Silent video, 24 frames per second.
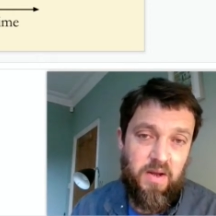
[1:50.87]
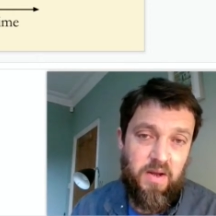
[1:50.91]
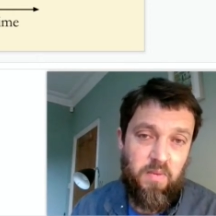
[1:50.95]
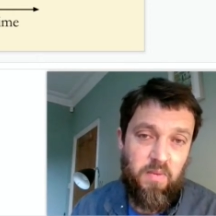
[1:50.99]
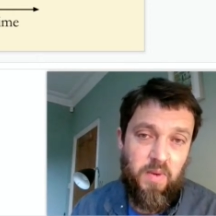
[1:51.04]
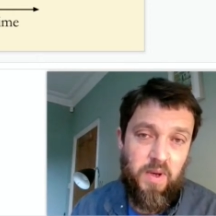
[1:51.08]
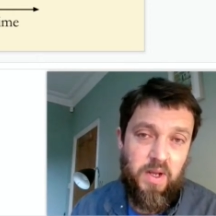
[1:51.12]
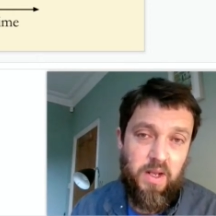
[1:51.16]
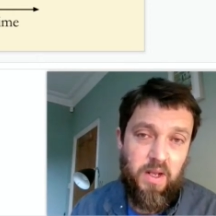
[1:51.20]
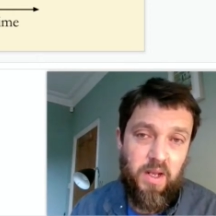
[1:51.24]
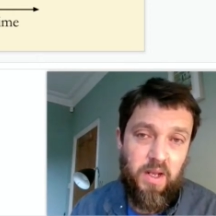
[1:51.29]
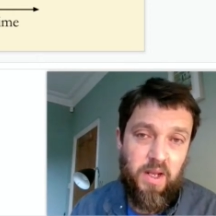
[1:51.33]

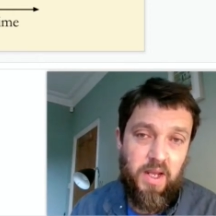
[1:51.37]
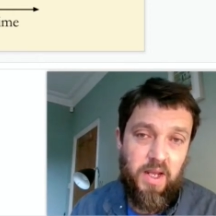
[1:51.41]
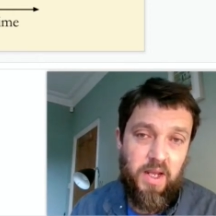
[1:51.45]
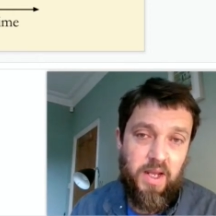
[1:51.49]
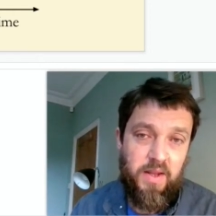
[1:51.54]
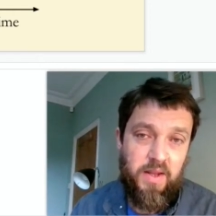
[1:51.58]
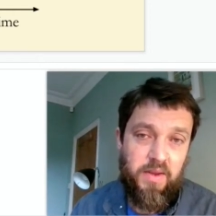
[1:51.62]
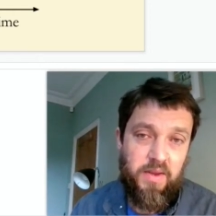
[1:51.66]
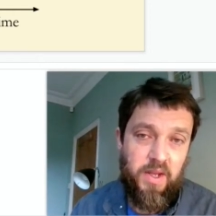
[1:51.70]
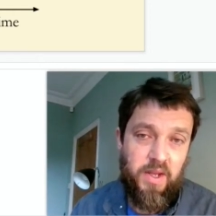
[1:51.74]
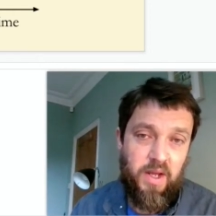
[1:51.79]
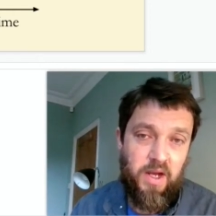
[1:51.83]
Well,
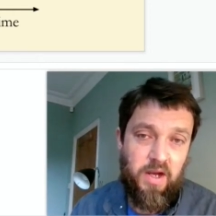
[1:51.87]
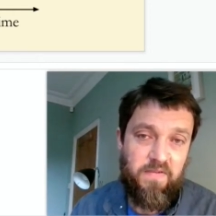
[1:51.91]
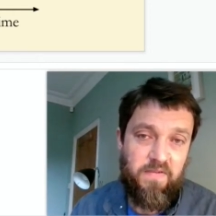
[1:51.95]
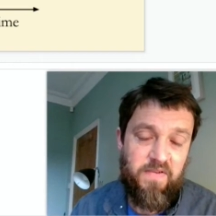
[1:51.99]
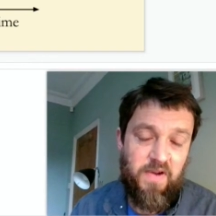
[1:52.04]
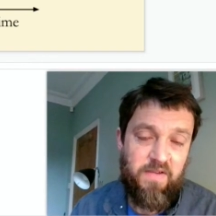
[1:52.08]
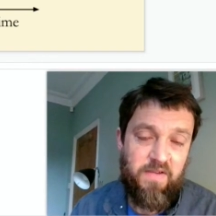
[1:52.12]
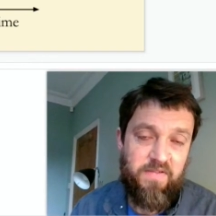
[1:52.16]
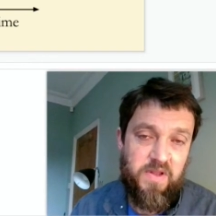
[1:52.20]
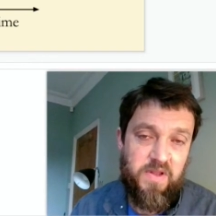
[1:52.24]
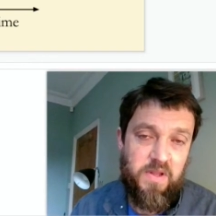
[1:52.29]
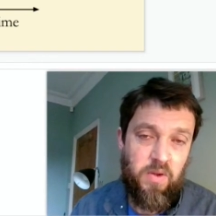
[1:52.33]
the
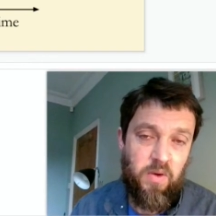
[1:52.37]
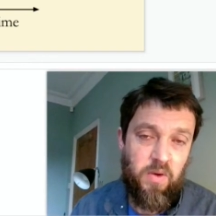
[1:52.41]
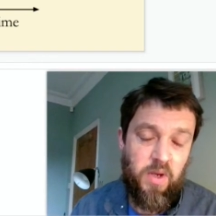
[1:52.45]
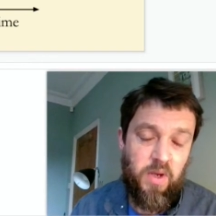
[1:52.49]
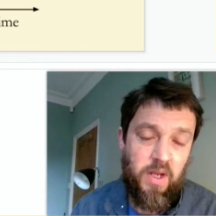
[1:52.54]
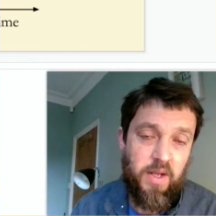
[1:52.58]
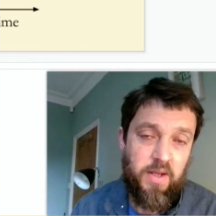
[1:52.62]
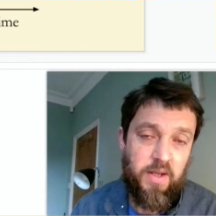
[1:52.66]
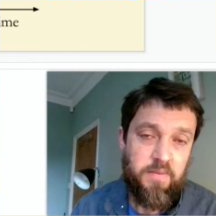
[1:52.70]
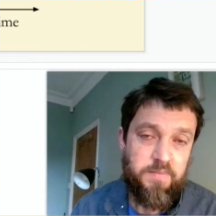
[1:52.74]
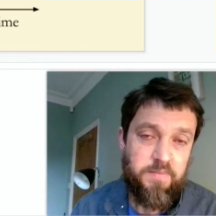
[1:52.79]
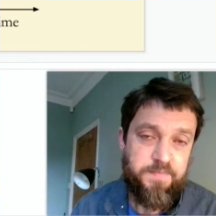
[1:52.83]
half-life is
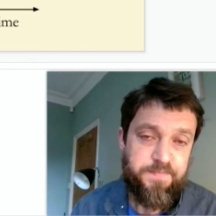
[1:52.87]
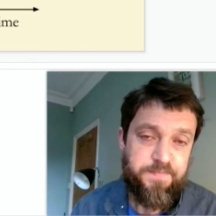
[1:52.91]
longer.